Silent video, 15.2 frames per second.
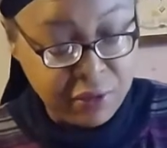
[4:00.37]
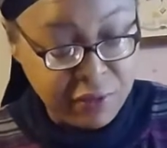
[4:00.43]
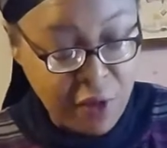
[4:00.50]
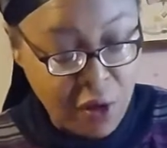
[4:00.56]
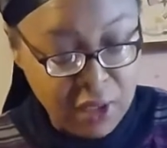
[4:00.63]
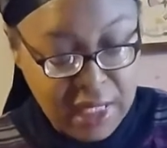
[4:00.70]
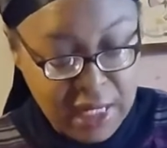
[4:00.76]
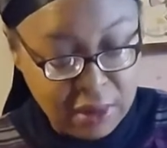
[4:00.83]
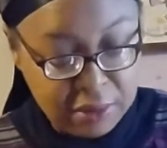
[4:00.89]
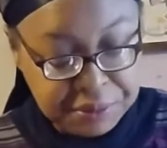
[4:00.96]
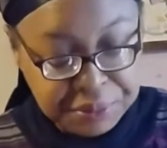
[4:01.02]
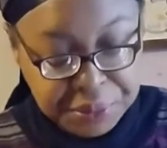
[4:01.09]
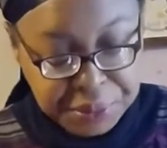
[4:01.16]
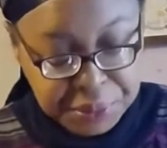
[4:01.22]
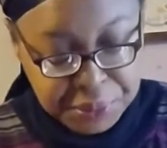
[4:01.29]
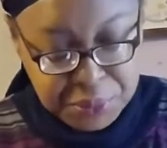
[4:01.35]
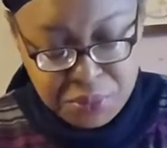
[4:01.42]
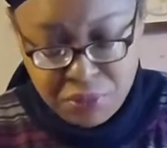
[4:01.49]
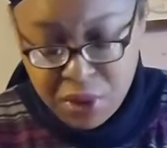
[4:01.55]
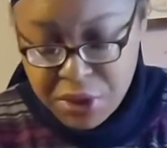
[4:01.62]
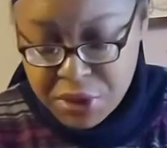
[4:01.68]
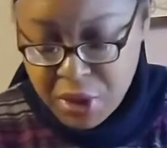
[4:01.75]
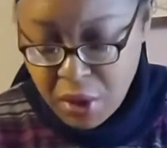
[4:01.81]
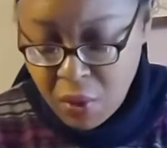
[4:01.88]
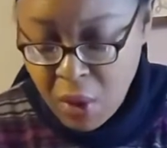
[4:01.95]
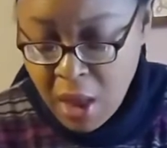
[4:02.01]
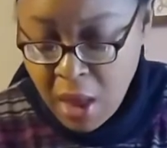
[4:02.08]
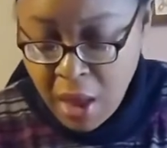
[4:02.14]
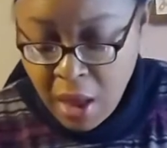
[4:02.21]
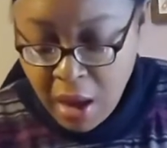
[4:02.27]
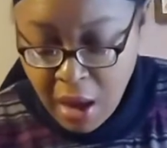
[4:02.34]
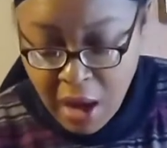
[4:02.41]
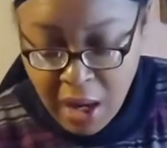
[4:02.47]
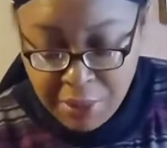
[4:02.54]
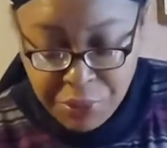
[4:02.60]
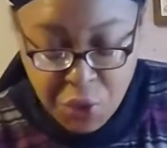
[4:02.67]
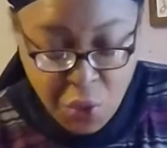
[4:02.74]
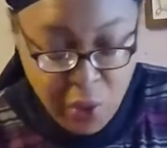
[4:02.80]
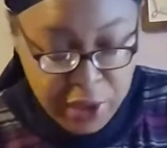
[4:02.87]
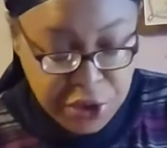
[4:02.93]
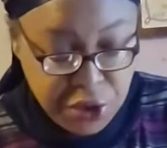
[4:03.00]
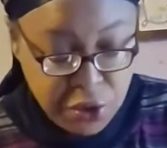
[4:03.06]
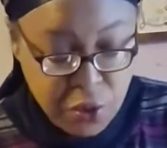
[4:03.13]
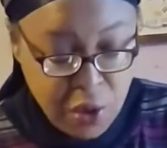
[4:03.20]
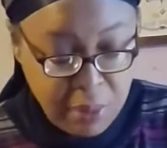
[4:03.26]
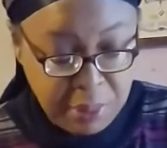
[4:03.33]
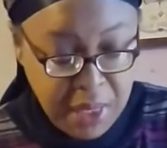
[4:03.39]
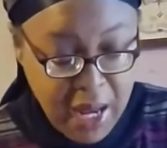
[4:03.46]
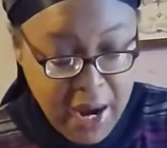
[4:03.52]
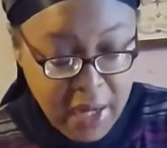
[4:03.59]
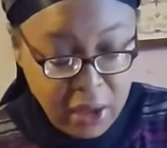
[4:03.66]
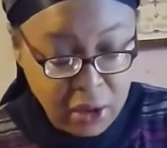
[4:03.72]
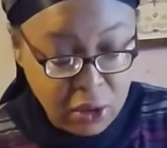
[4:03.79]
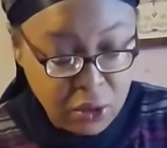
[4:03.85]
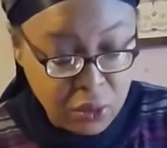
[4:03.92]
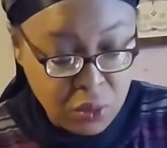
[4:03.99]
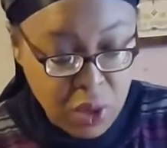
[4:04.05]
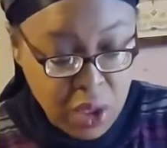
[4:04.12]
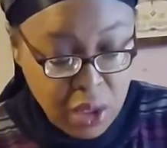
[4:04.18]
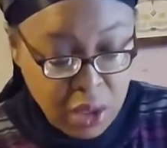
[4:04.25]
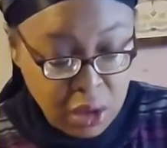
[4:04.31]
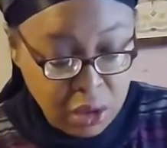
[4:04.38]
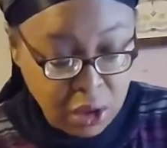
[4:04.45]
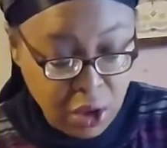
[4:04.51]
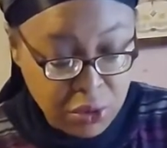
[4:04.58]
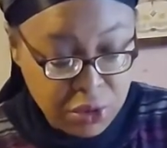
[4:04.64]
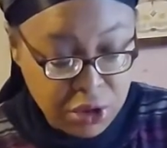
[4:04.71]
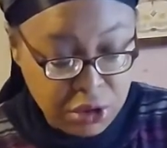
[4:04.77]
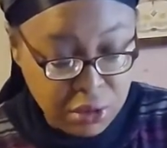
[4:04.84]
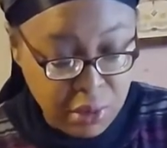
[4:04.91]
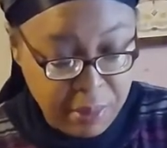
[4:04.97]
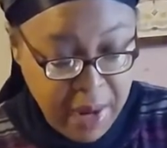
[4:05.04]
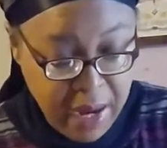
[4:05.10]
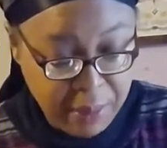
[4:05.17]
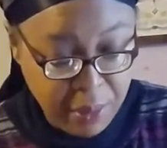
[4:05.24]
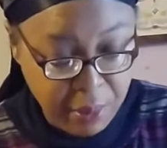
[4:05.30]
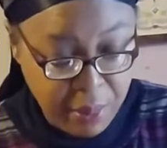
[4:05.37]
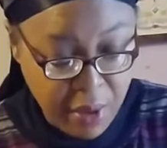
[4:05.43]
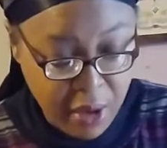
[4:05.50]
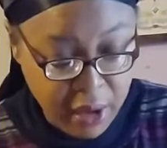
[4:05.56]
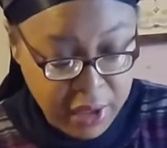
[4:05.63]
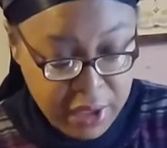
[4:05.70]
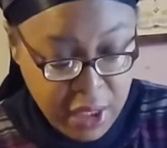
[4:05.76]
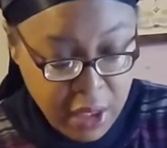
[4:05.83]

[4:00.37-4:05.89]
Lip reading: to fall out. So I'm going to apply glue close to the paper part